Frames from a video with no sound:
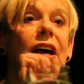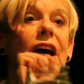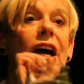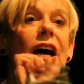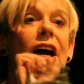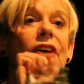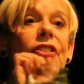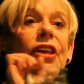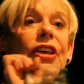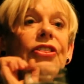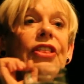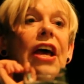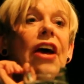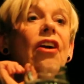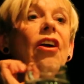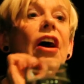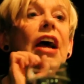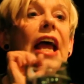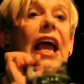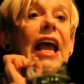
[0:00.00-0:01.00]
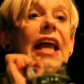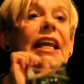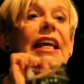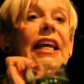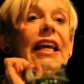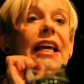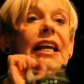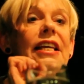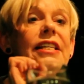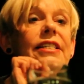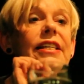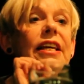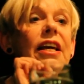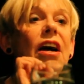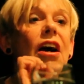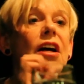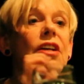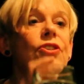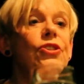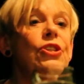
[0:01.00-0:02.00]
that there are any easy
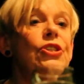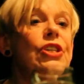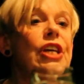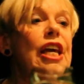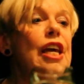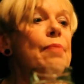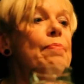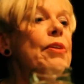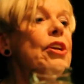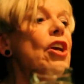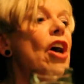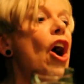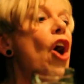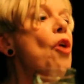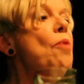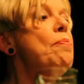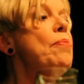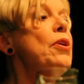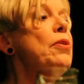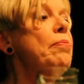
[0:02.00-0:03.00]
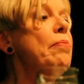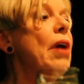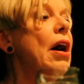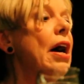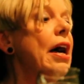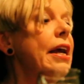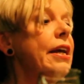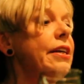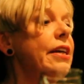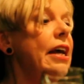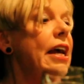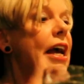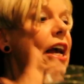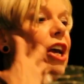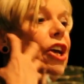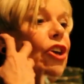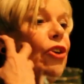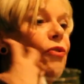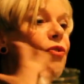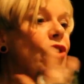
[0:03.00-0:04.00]
answers. Keep an open mind.
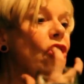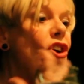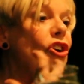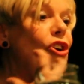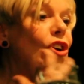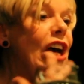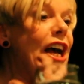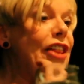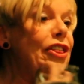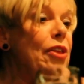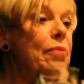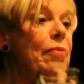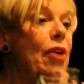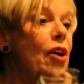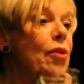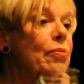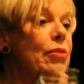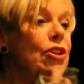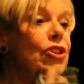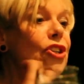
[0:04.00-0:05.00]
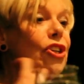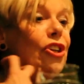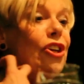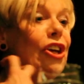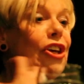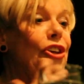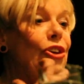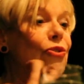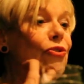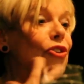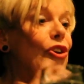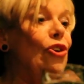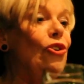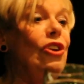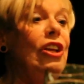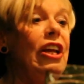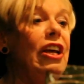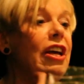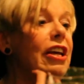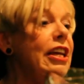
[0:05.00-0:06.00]
At the moment, you're
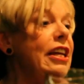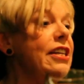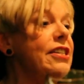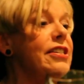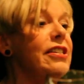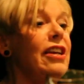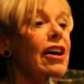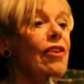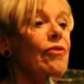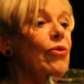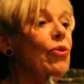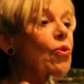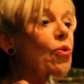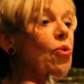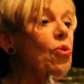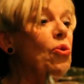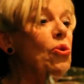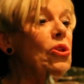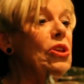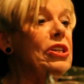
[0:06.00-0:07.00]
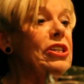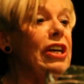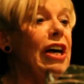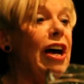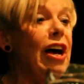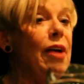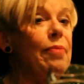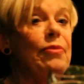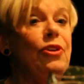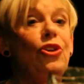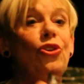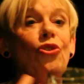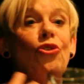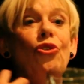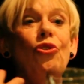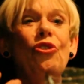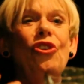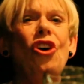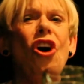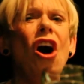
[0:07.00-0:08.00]
learning stuff all the time, and
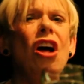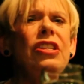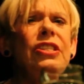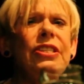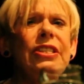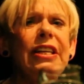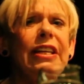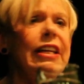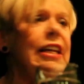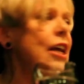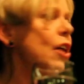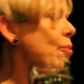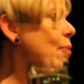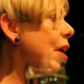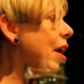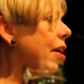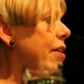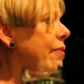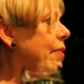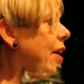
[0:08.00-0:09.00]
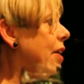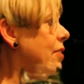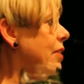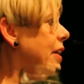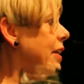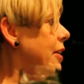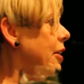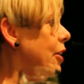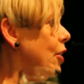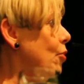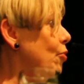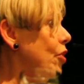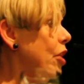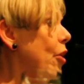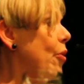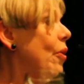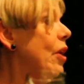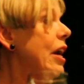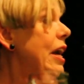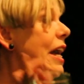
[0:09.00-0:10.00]
you're constantly aware of how little you
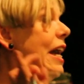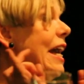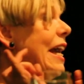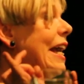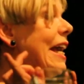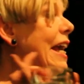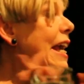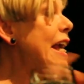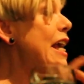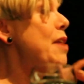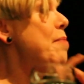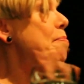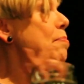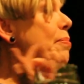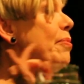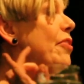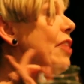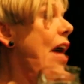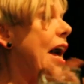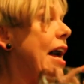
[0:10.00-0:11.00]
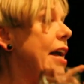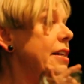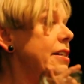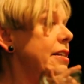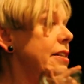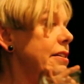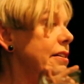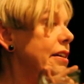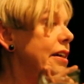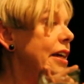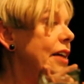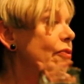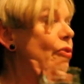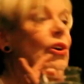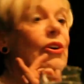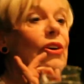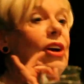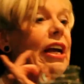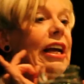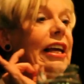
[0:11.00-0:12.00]
know. Keep that. If
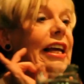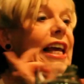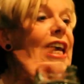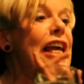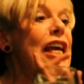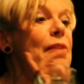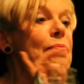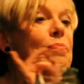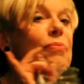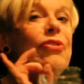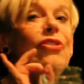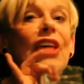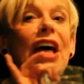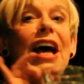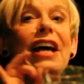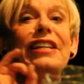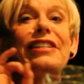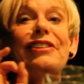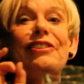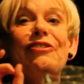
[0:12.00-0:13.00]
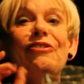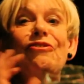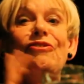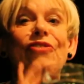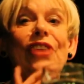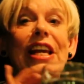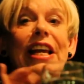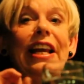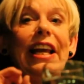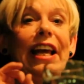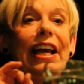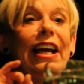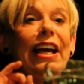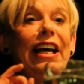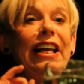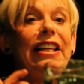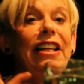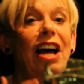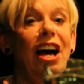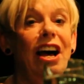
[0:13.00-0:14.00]
you keep that feeling
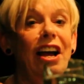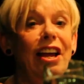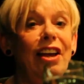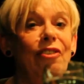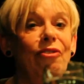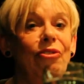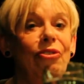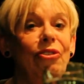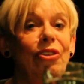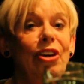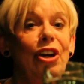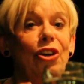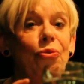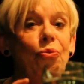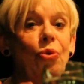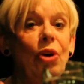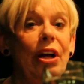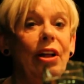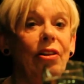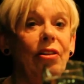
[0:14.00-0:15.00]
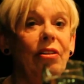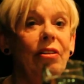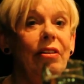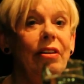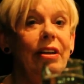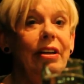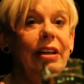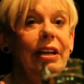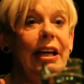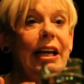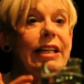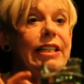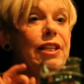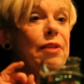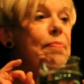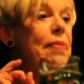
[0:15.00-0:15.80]
alive and well, it's